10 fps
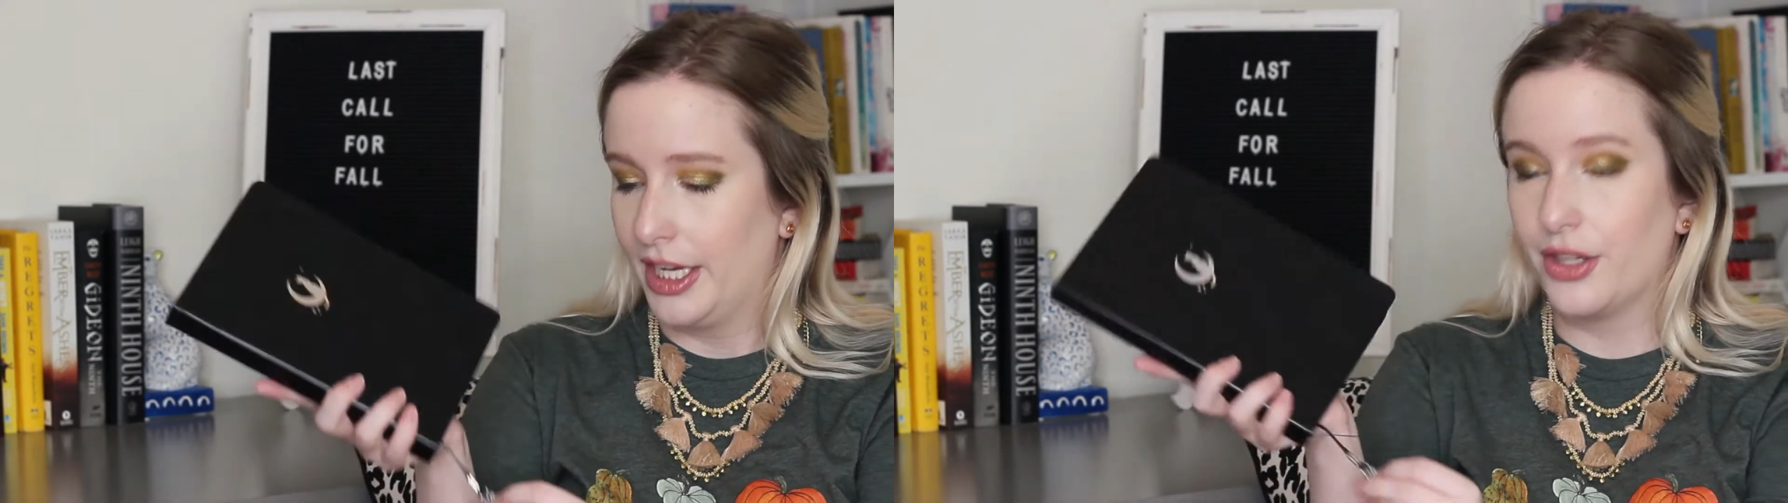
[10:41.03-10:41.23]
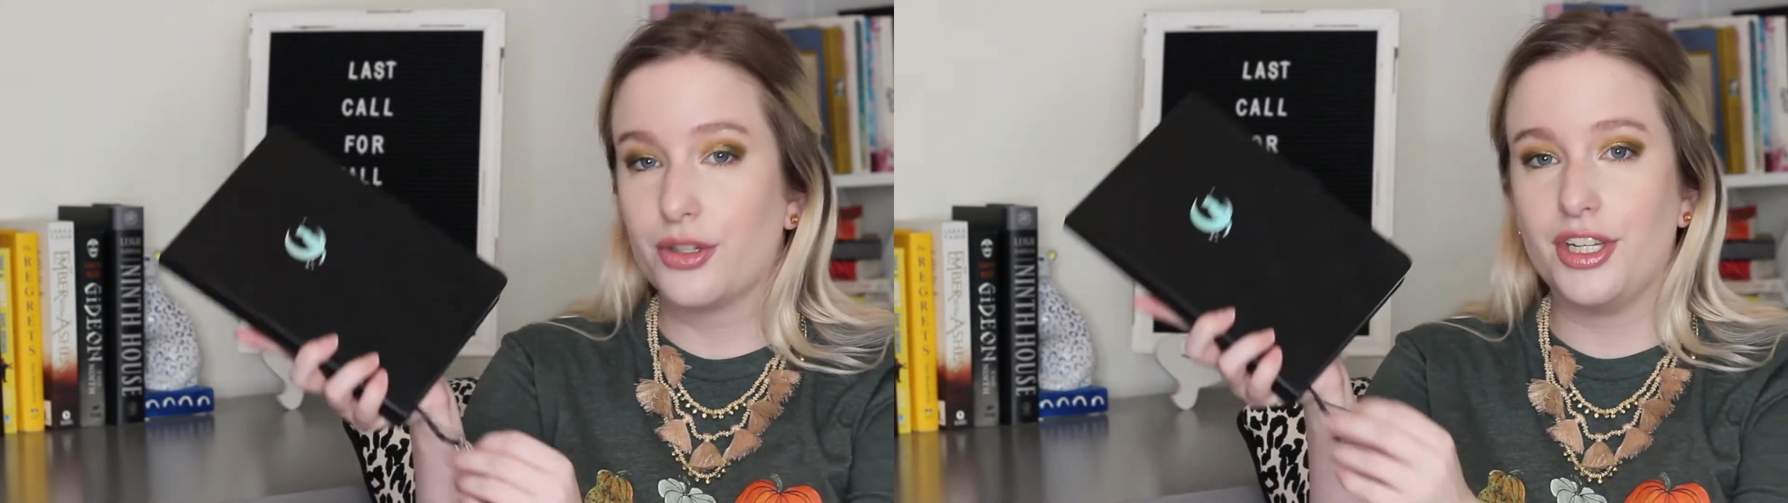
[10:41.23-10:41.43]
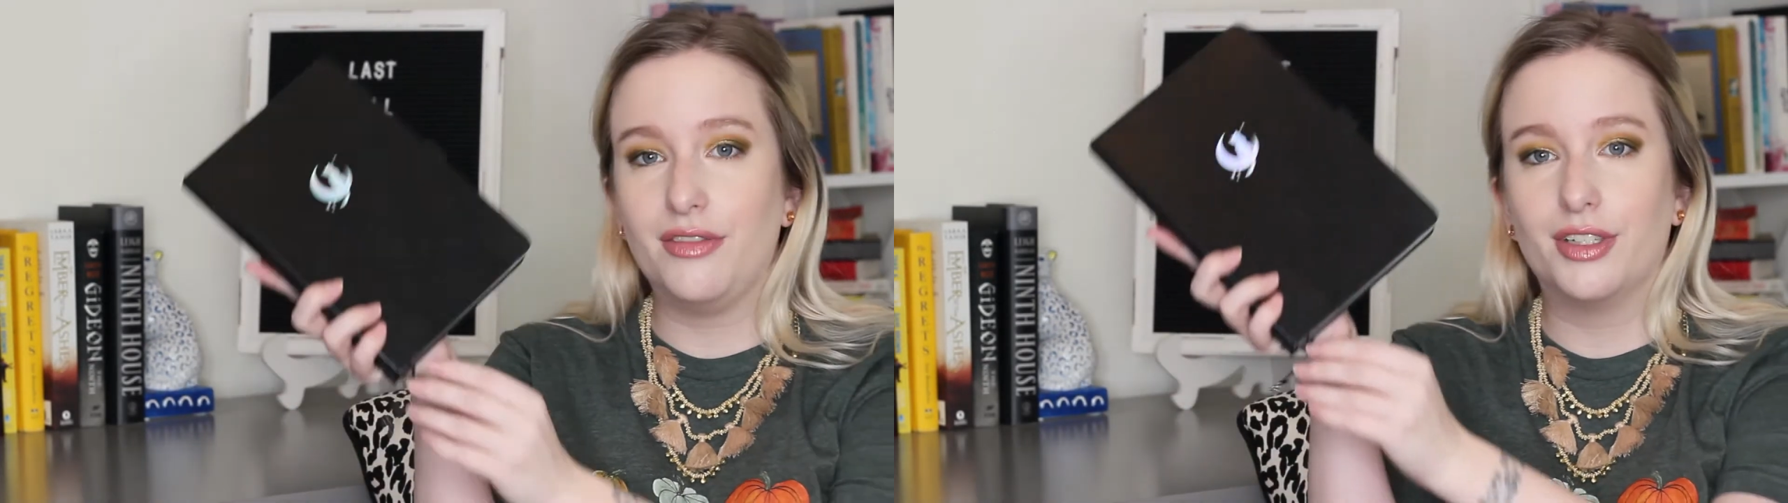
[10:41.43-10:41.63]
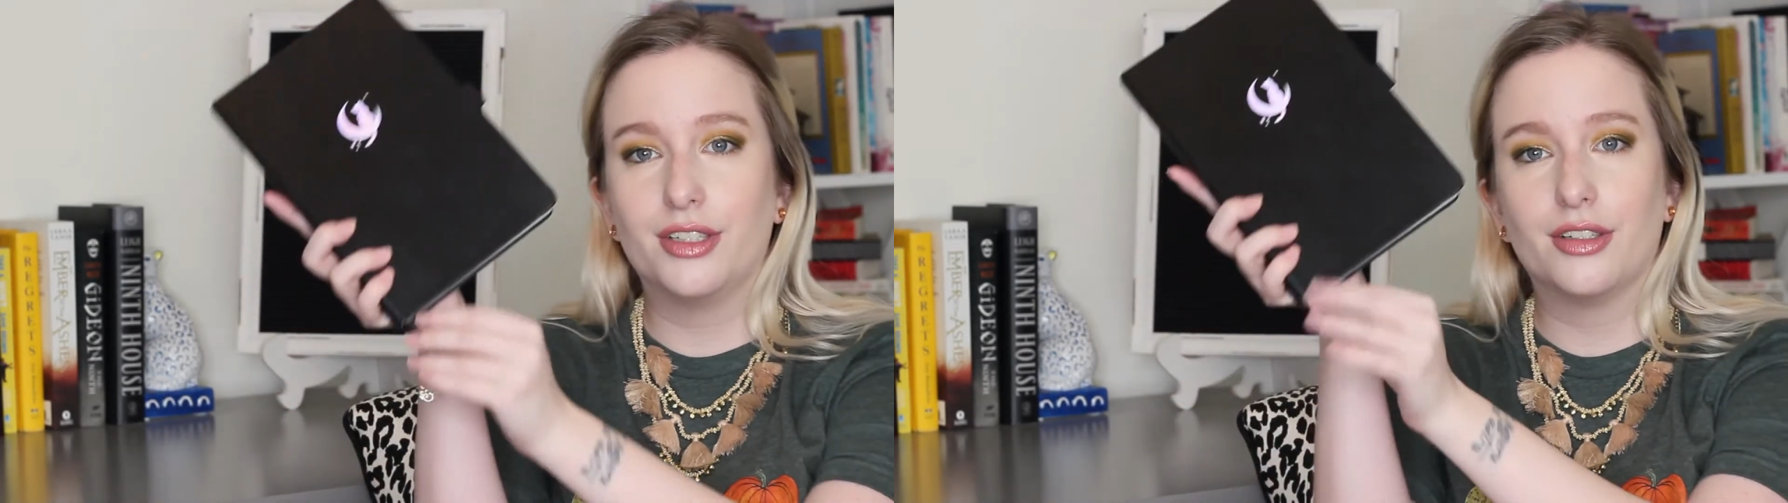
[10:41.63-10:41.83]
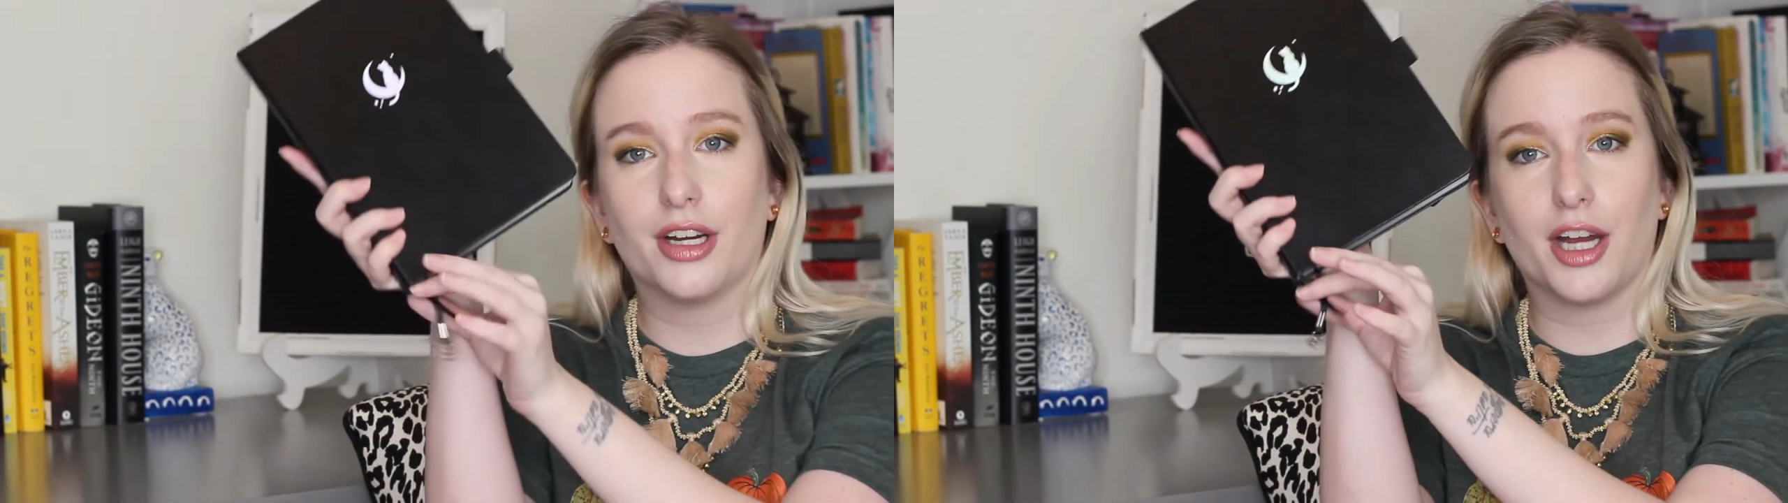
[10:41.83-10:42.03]
There's
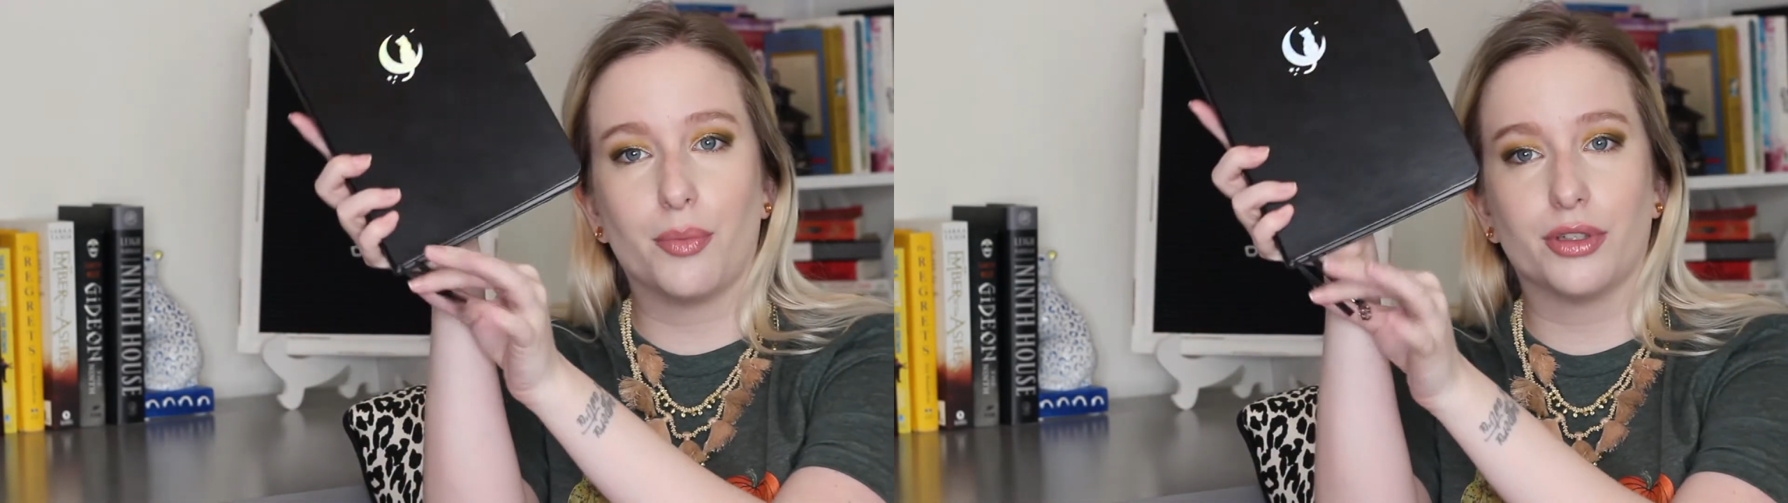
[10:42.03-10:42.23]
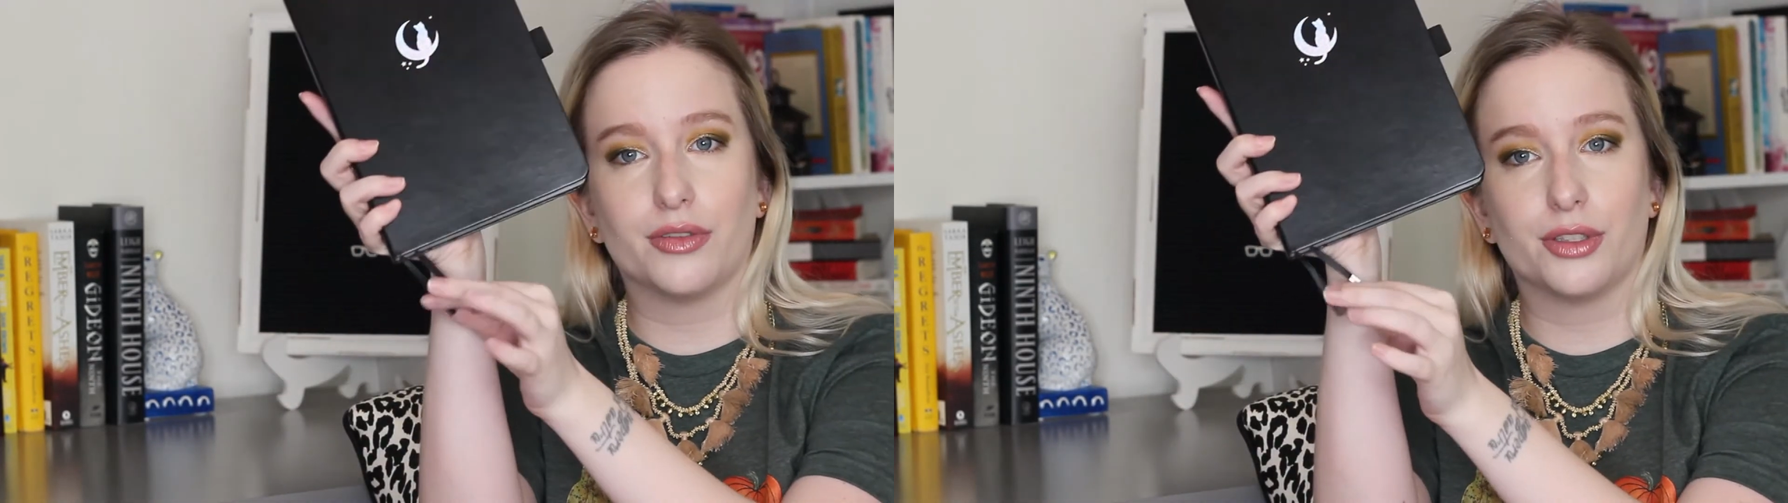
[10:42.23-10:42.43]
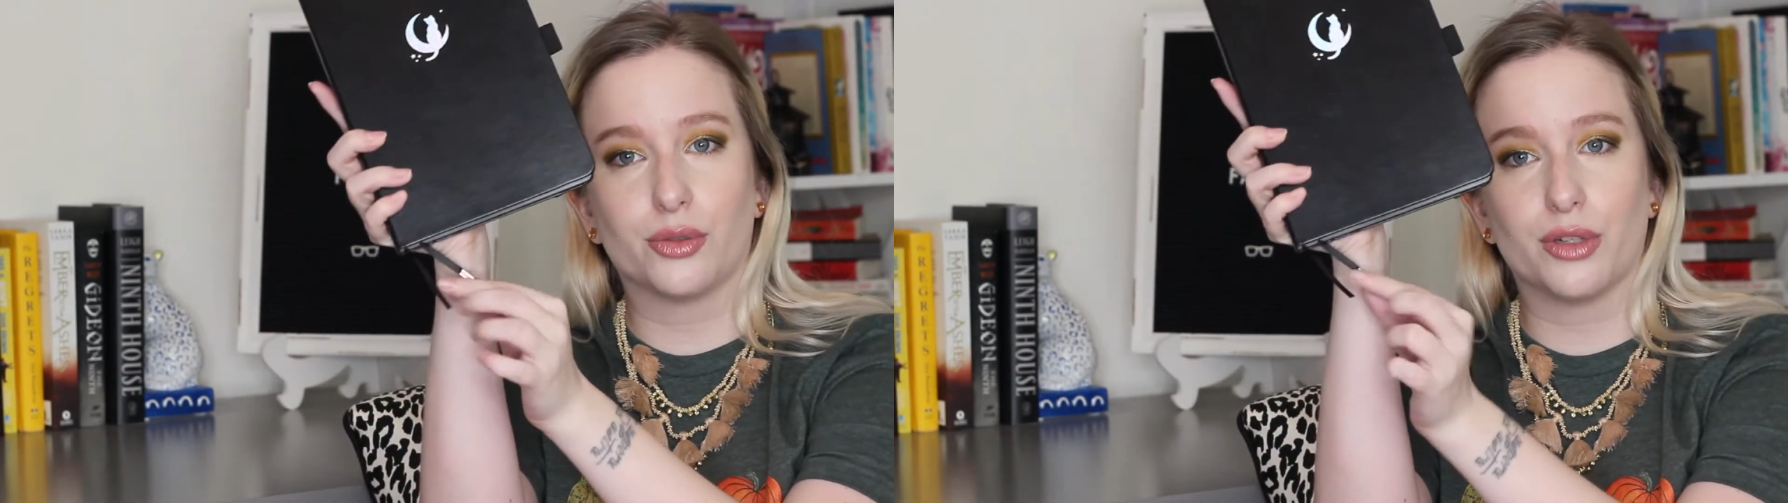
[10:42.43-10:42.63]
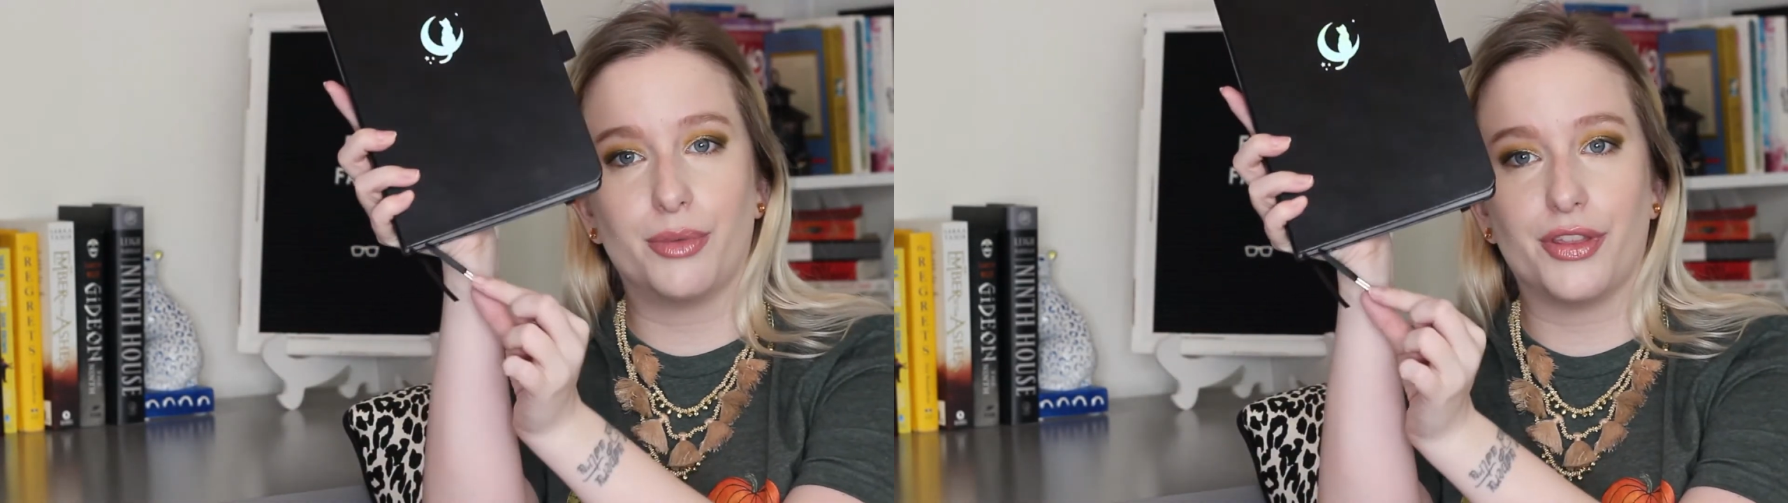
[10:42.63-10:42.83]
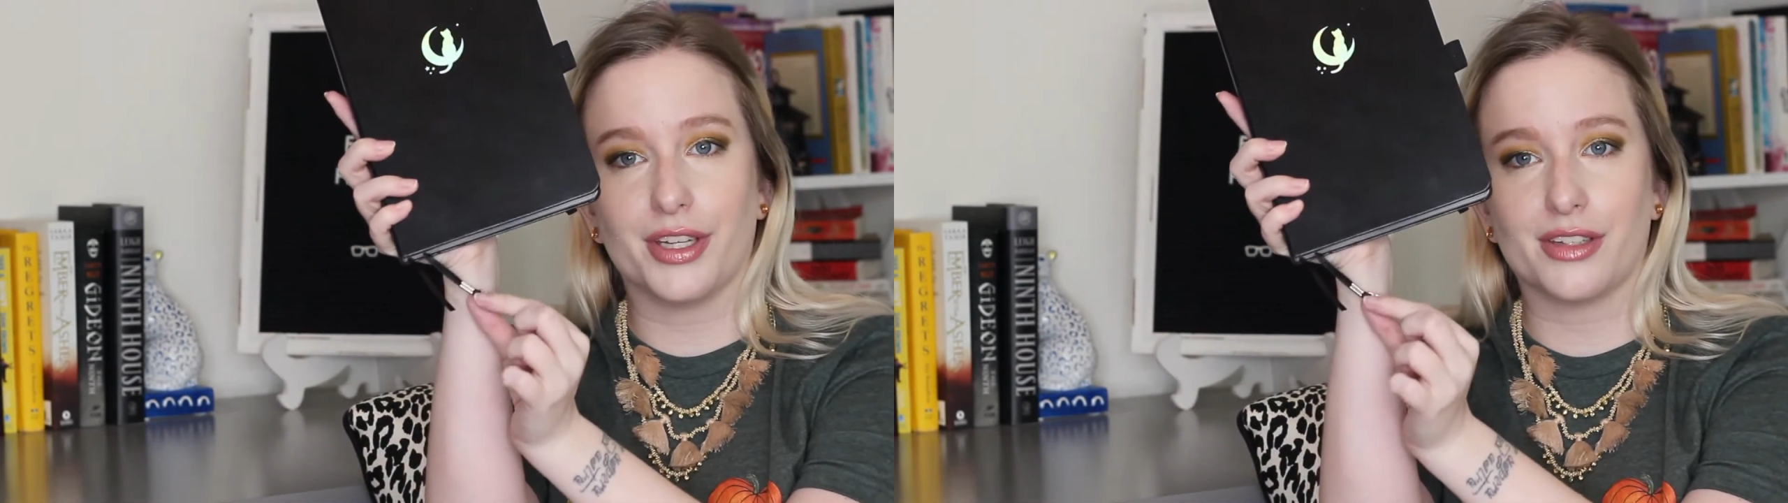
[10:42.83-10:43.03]
even a couple of little
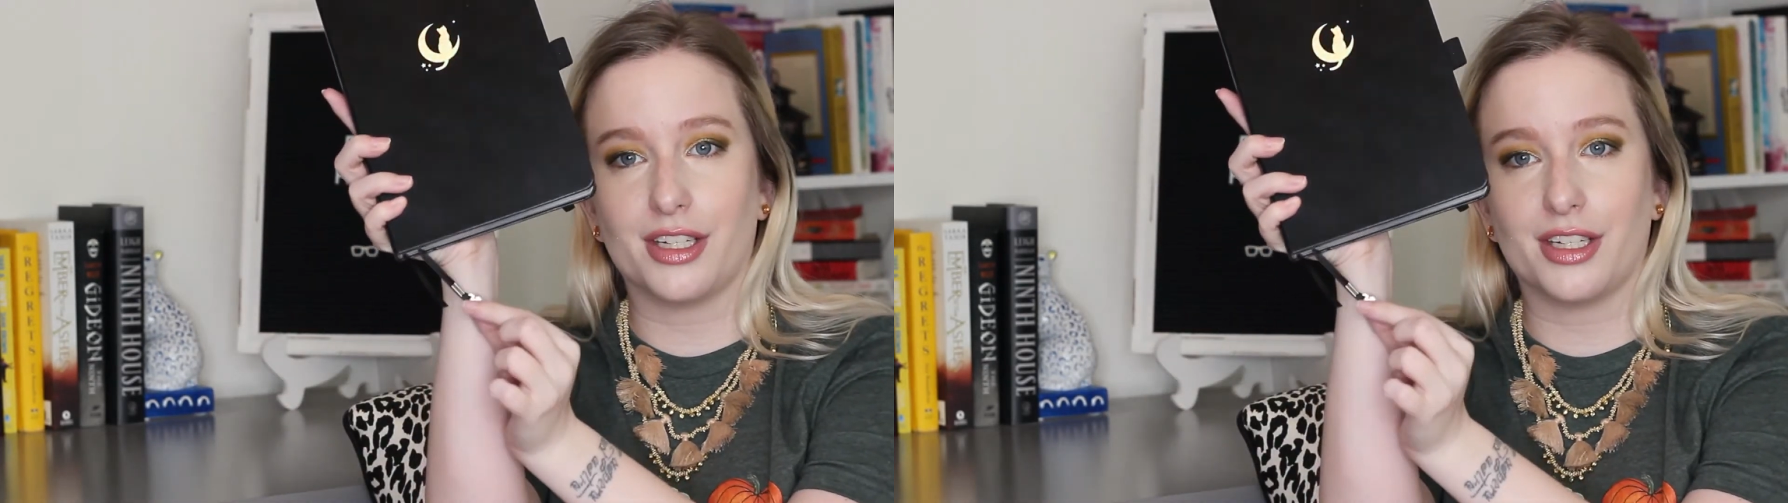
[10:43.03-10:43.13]
ribbon things.